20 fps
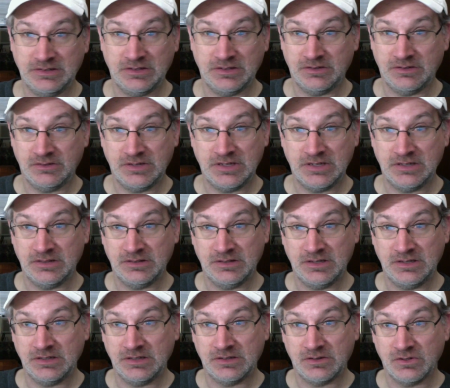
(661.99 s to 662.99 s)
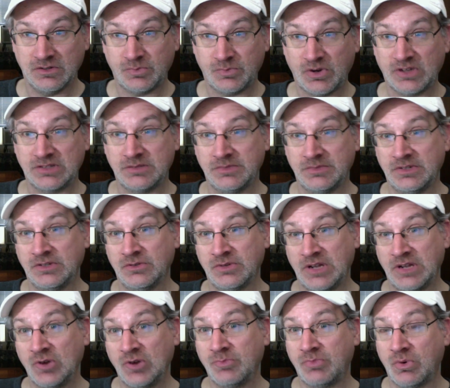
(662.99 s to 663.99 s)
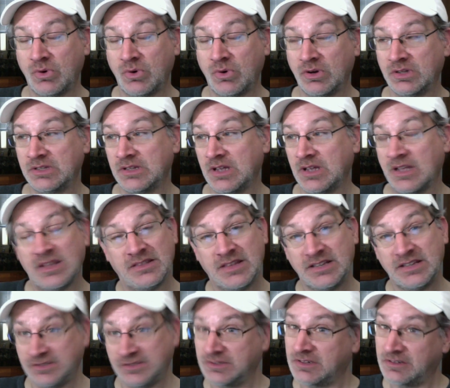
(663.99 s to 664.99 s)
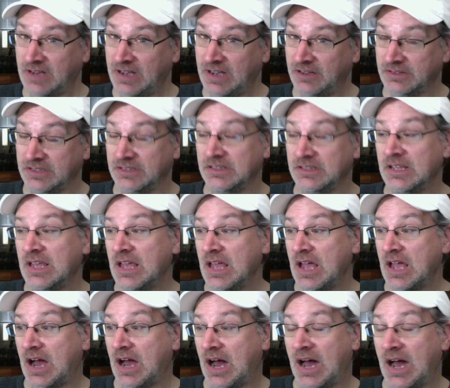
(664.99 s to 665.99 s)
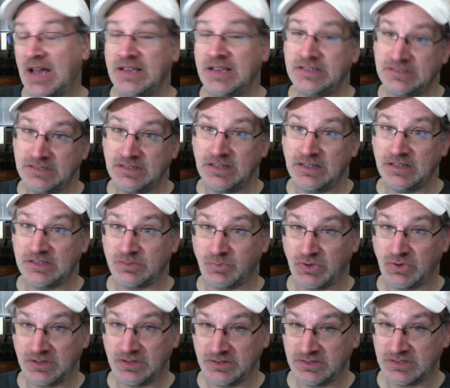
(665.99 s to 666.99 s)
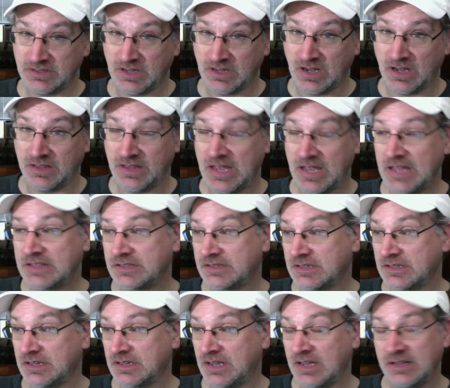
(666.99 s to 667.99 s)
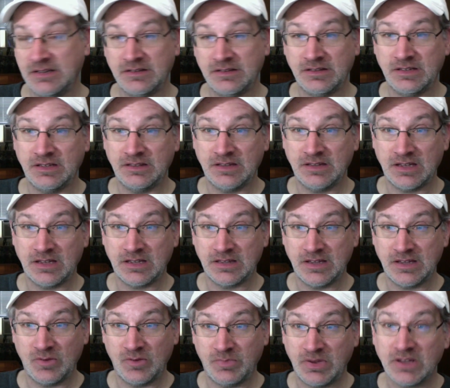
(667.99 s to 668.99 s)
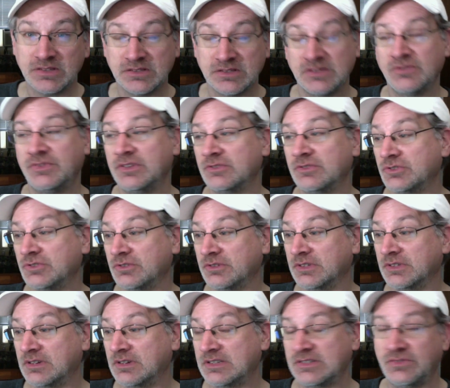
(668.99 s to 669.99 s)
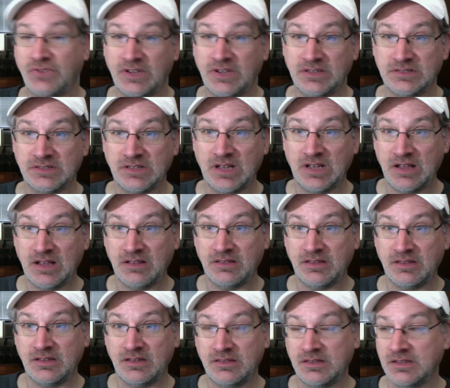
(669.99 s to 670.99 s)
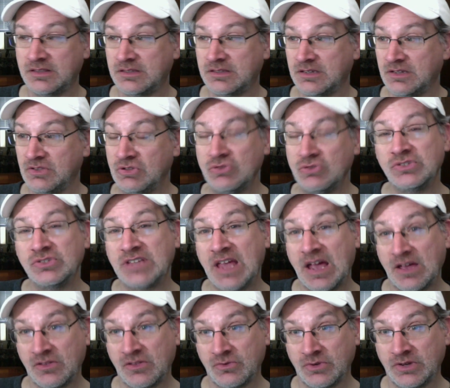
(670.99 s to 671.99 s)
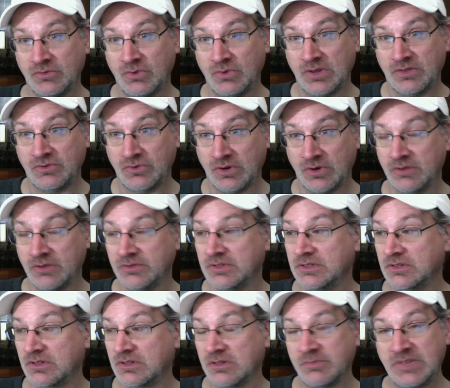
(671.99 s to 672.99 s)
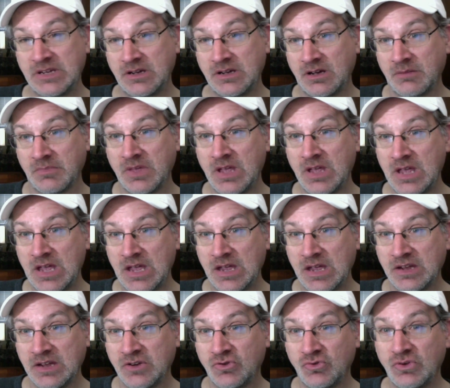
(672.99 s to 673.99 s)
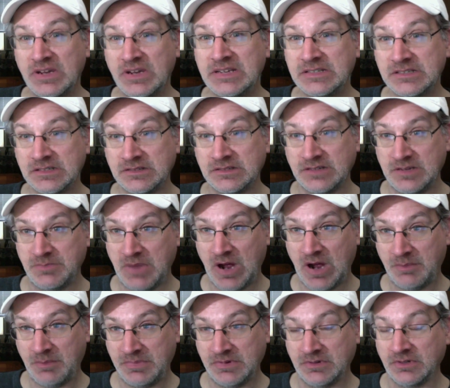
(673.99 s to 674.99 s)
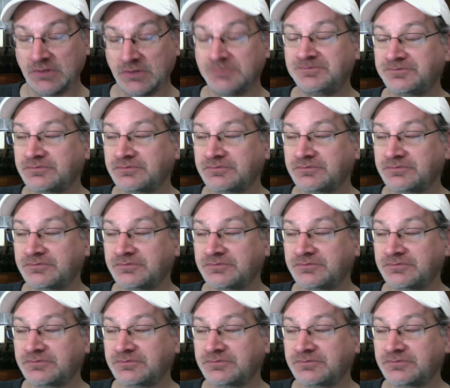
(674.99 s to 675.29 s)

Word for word: know in in close proximity to an airport and they still allowed it. I see that as a pretty good sign. That's uh, anything that can help us in the future. And let's face it, I think that uh, news gathering with drones is going to become increasingly popular